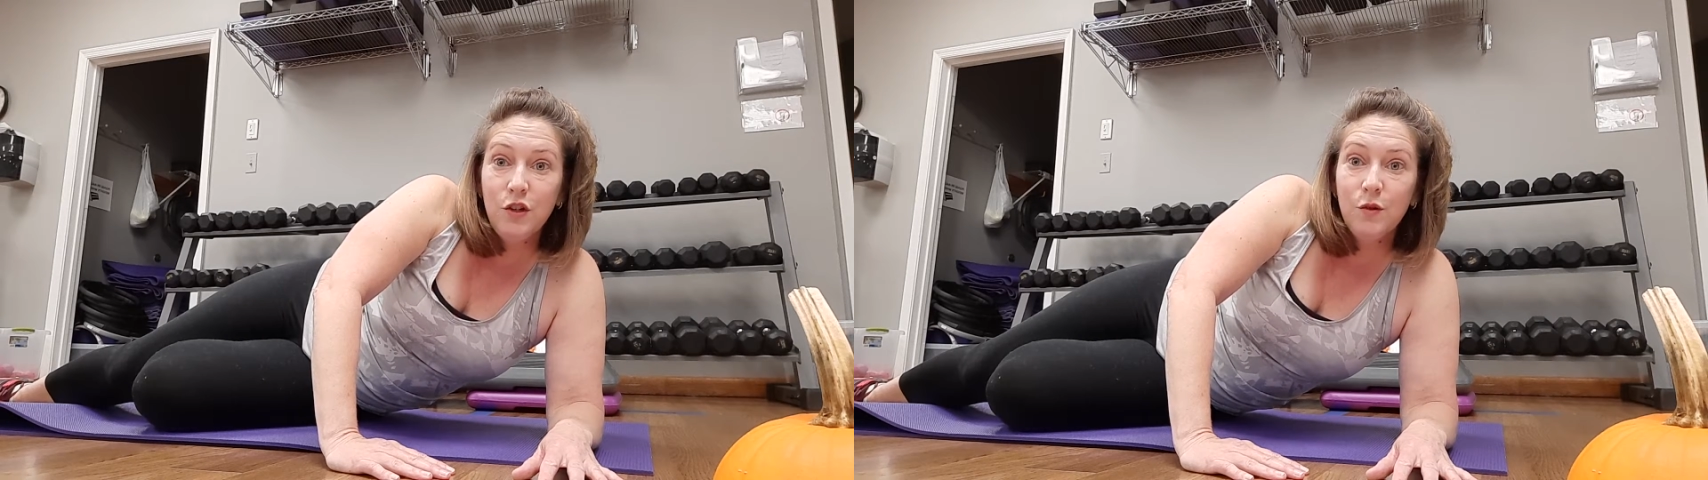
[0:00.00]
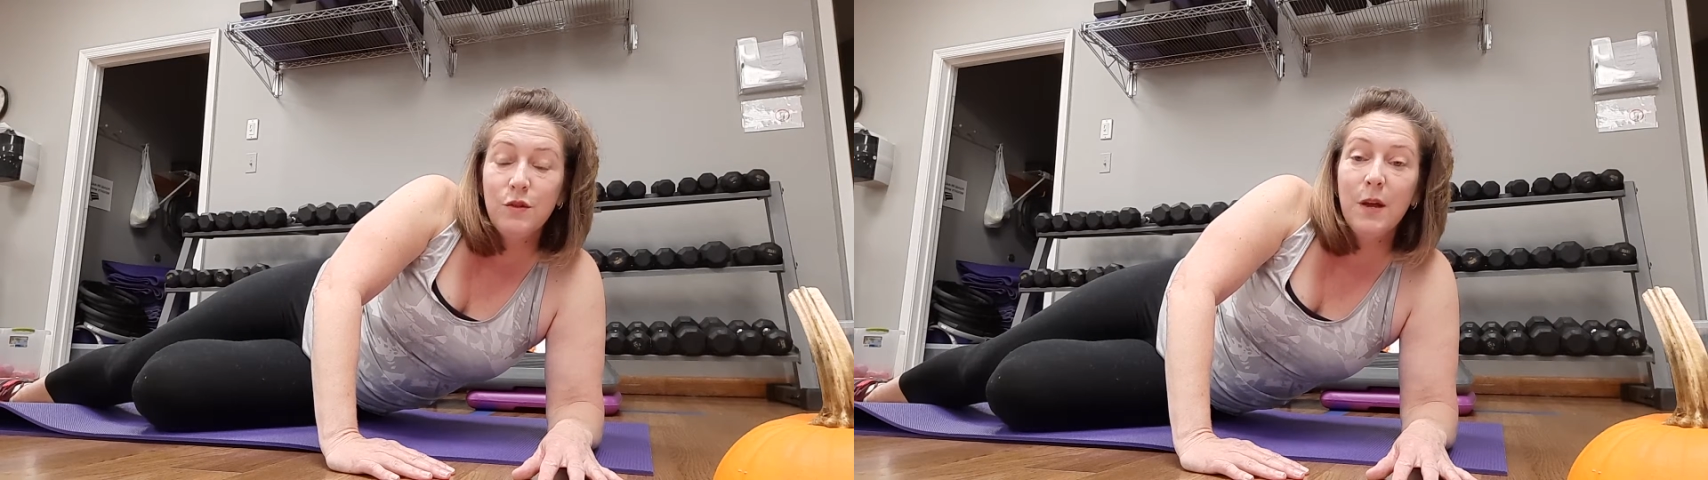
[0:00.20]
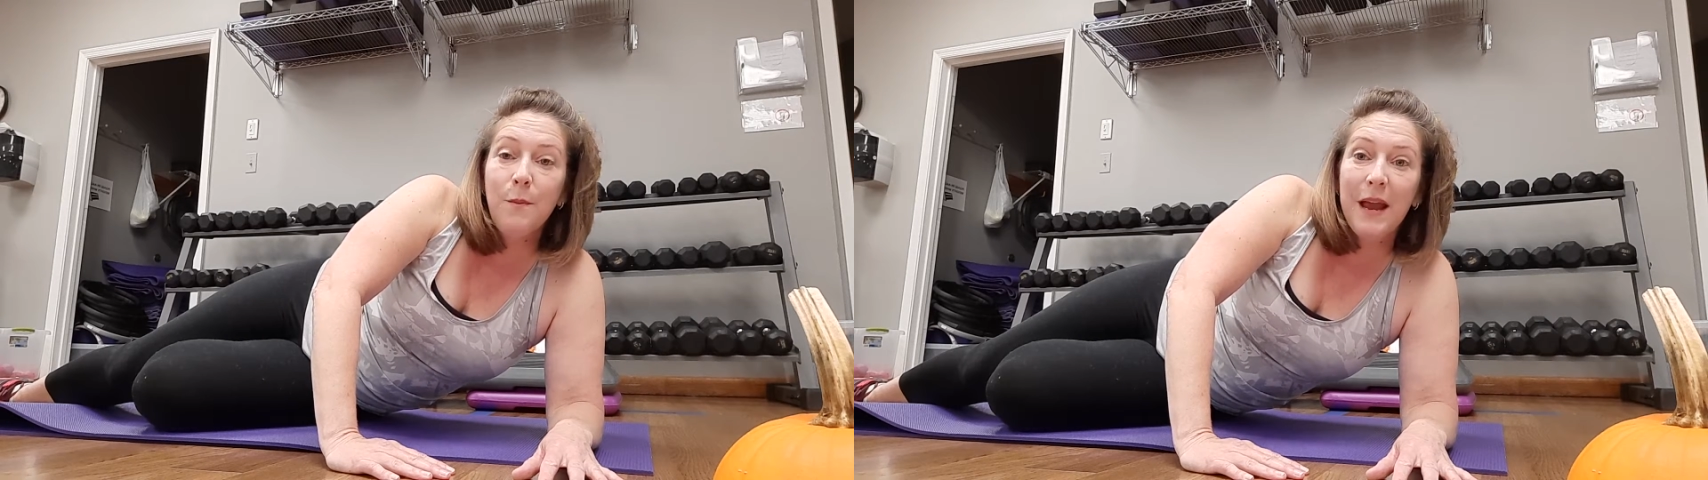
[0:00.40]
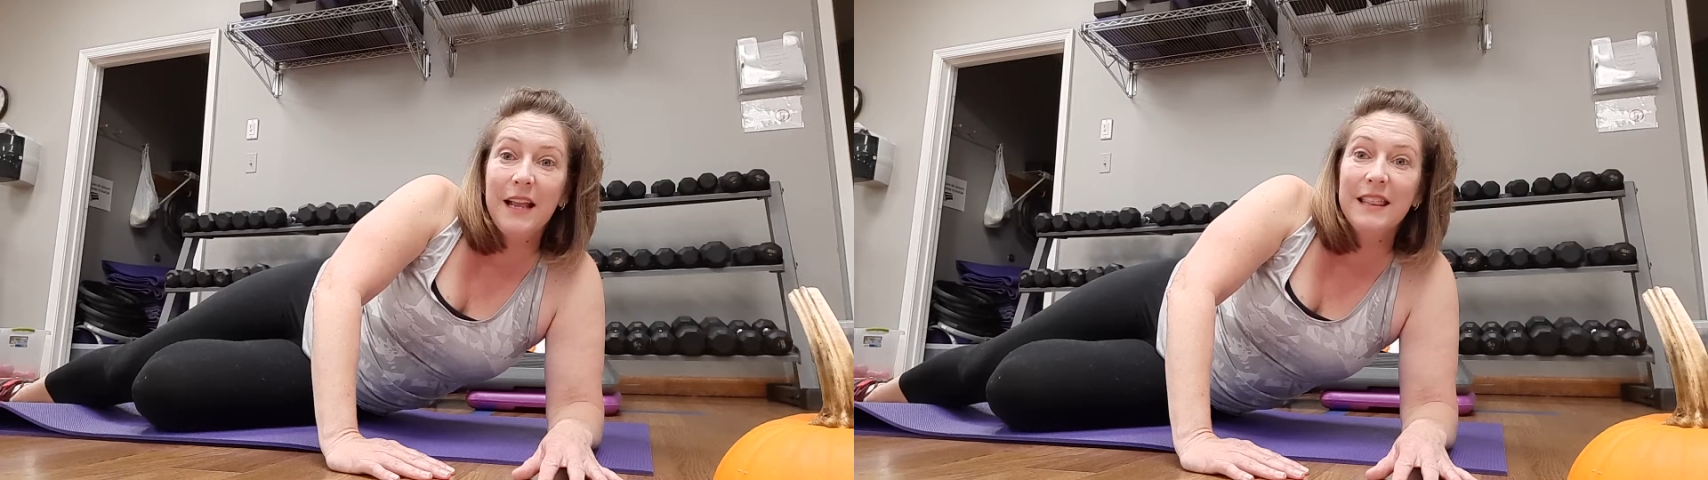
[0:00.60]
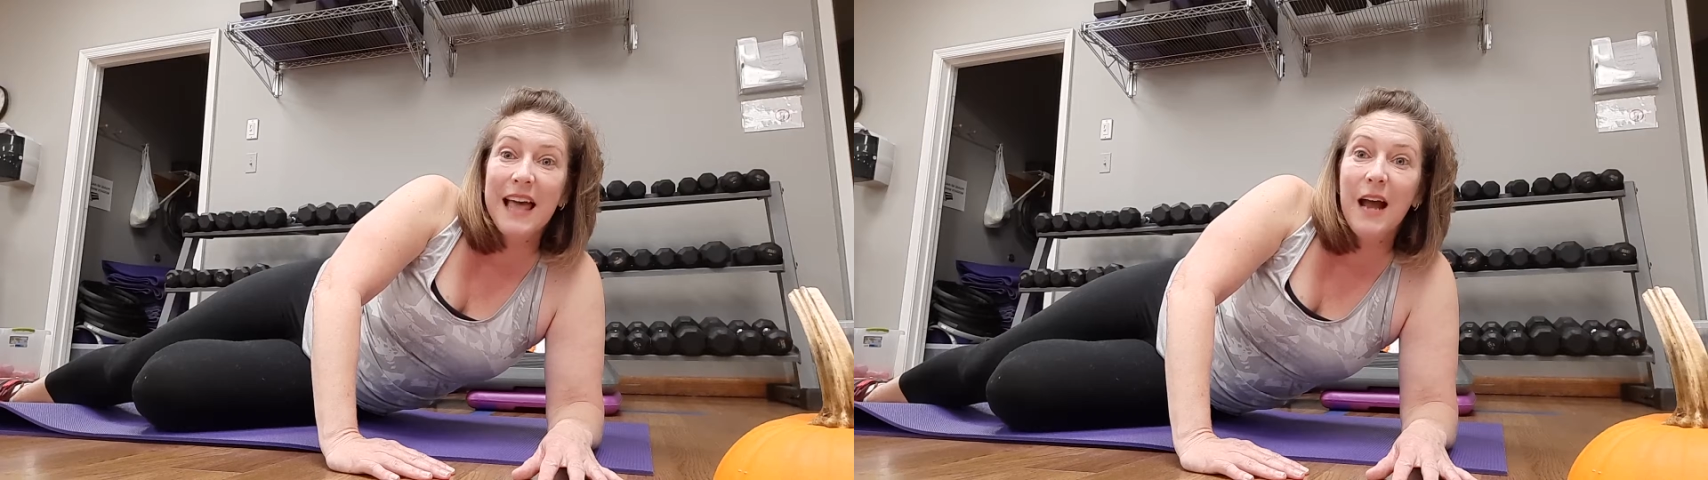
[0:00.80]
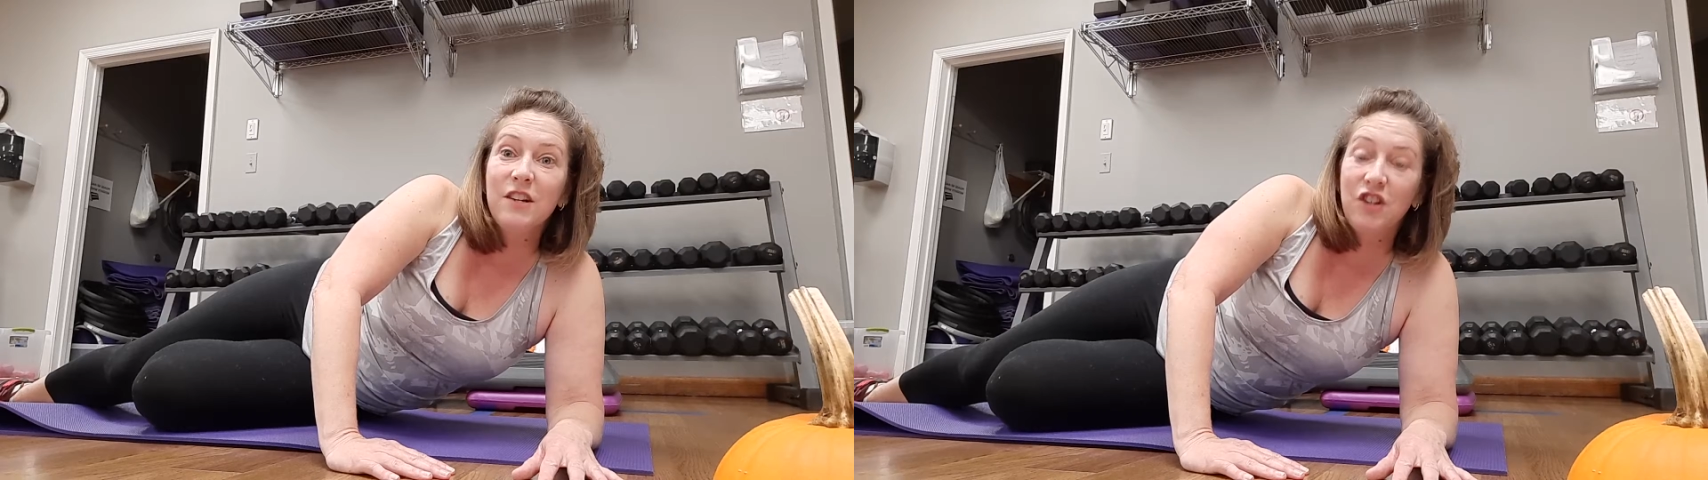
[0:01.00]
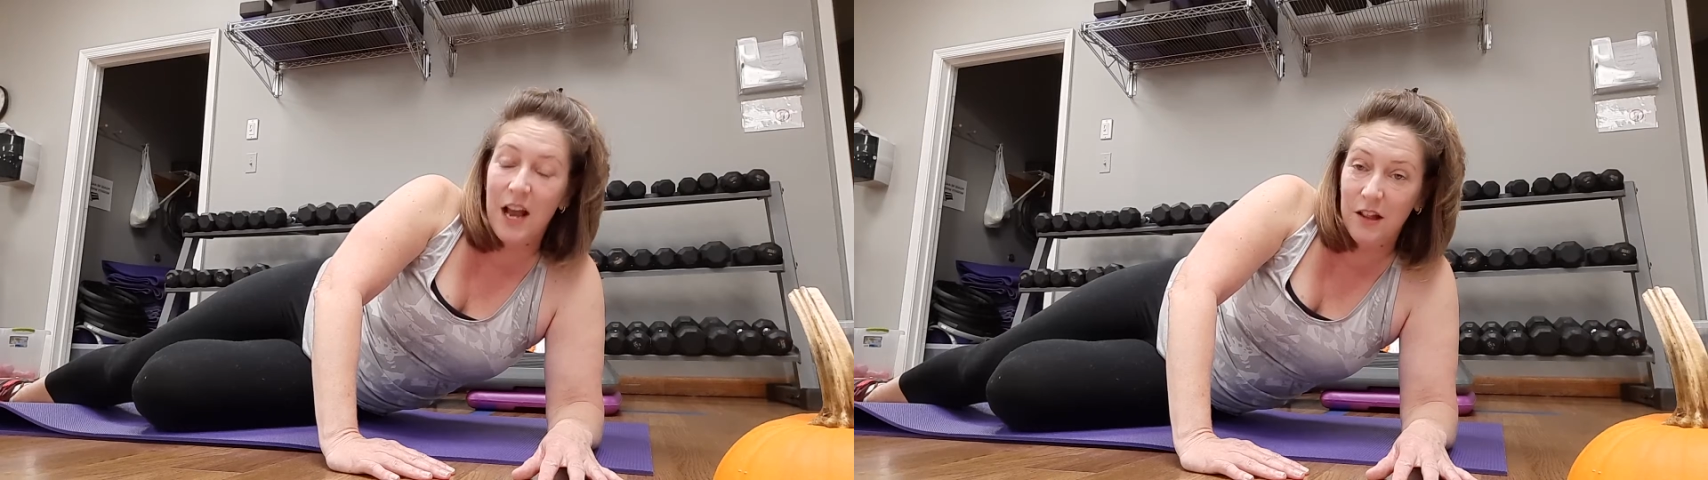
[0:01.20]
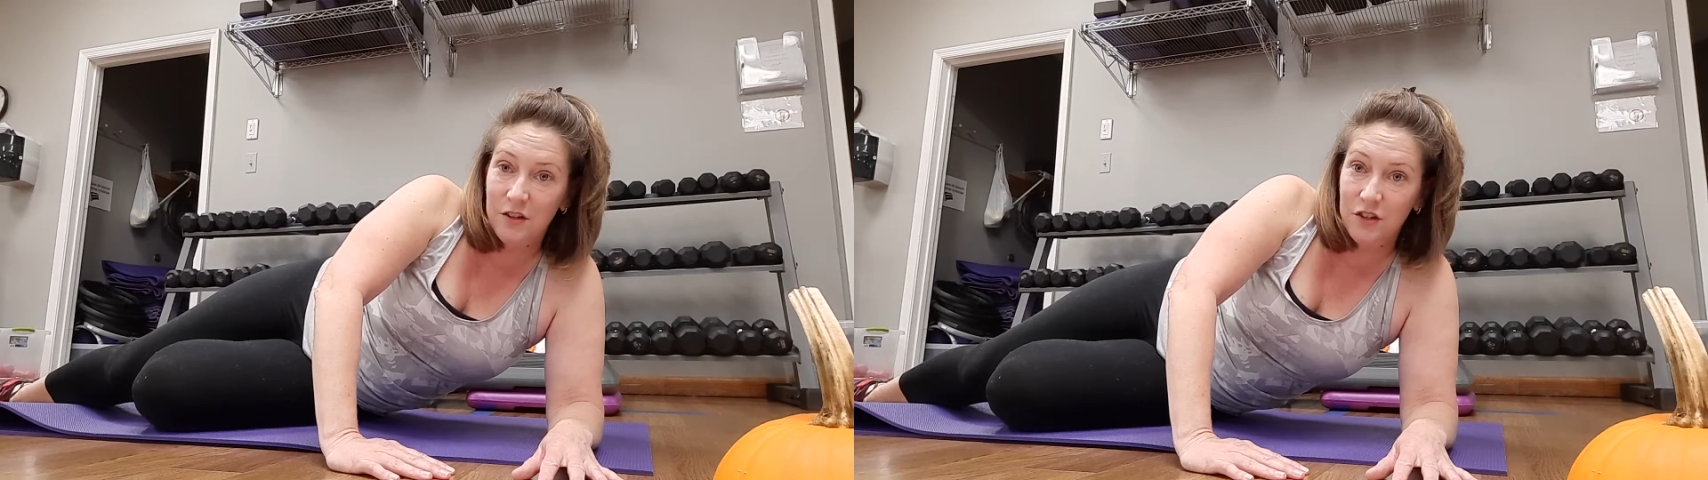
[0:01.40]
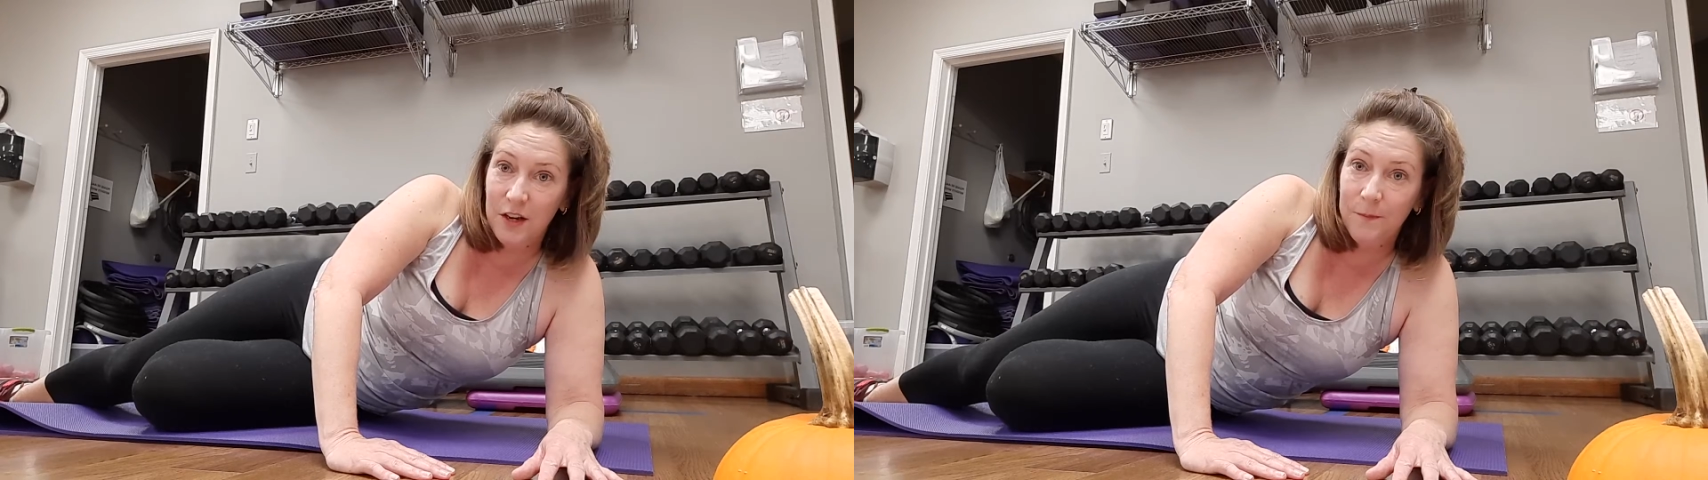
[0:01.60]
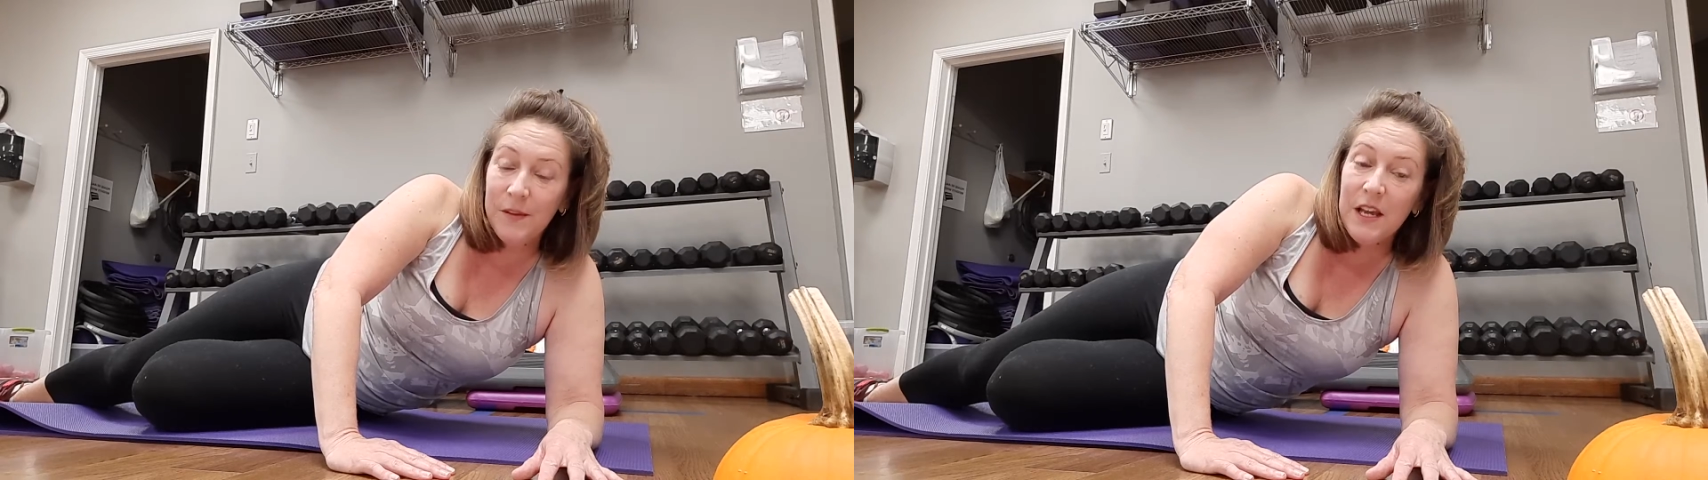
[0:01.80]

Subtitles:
do to make that challenging.